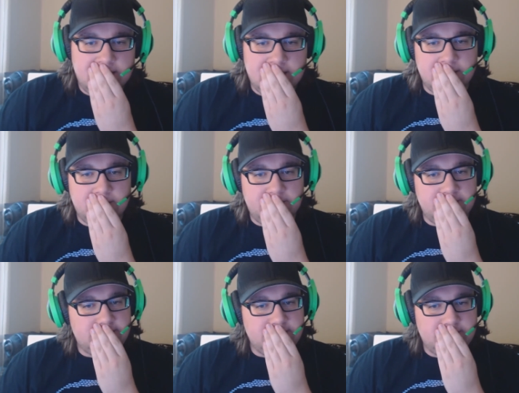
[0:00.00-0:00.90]
Uh,
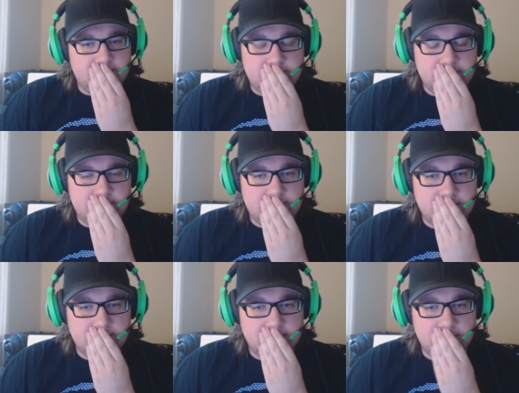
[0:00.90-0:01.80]
please don't.
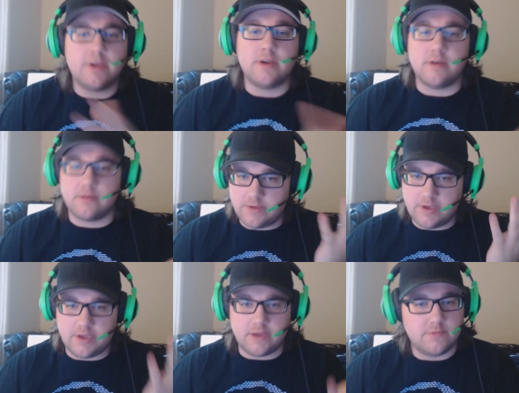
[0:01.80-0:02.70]
Uh, okay,
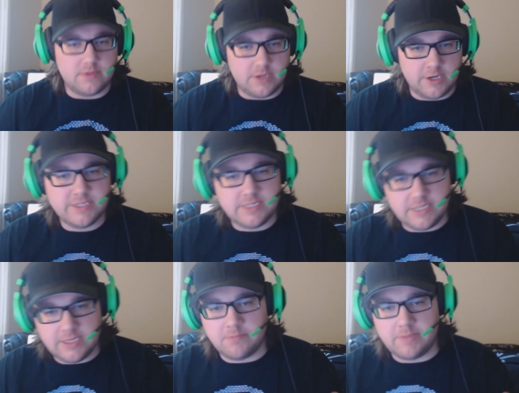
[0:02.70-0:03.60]
okay. The enemy
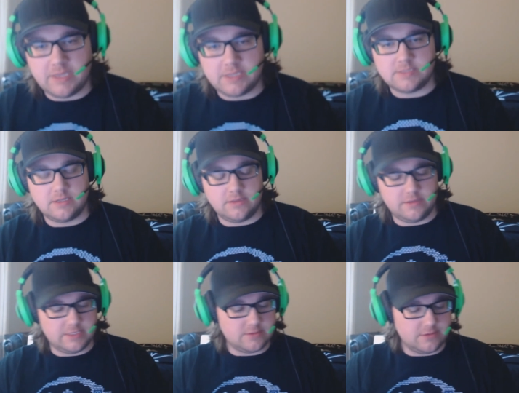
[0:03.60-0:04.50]
team banned
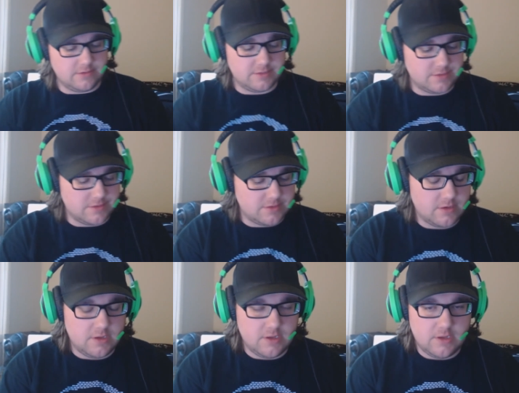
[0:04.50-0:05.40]
Scylla. That's good, that's good.
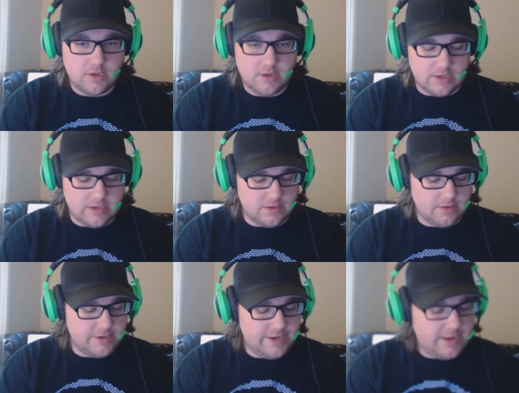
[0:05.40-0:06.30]

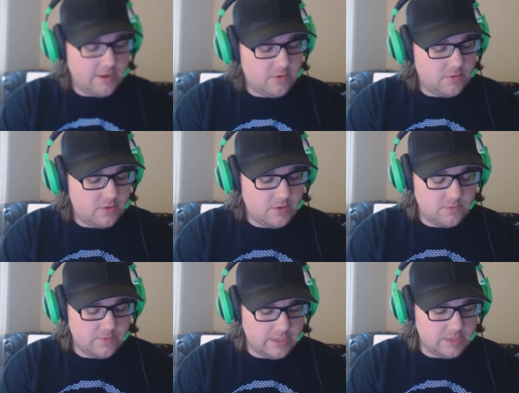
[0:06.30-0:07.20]
Uh, now
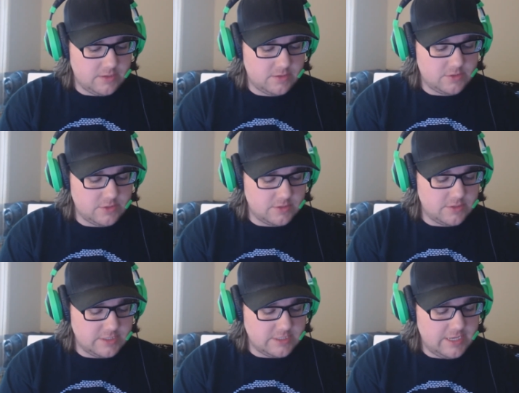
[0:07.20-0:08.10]
we
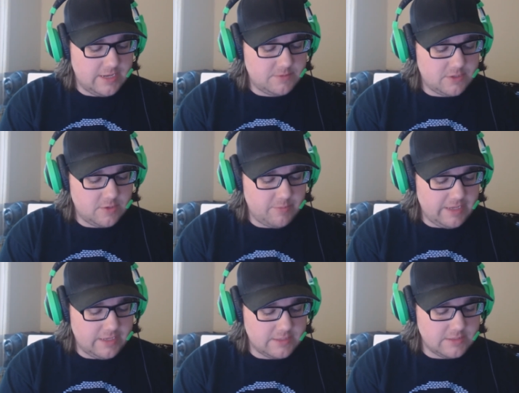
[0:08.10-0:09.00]
should adapt our
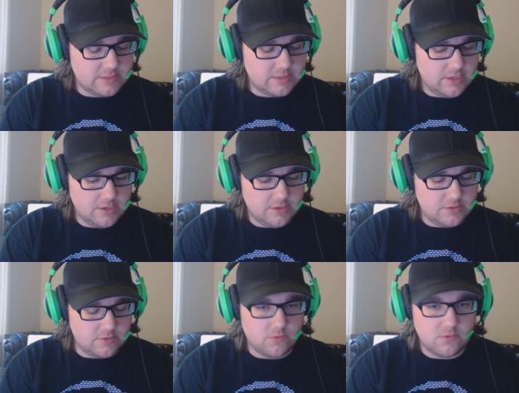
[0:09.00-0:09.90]
bans
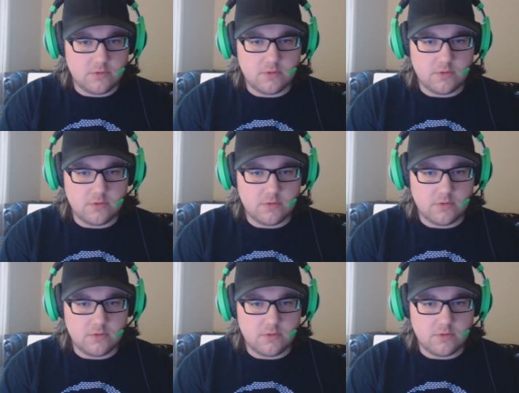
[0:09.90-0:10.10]
to...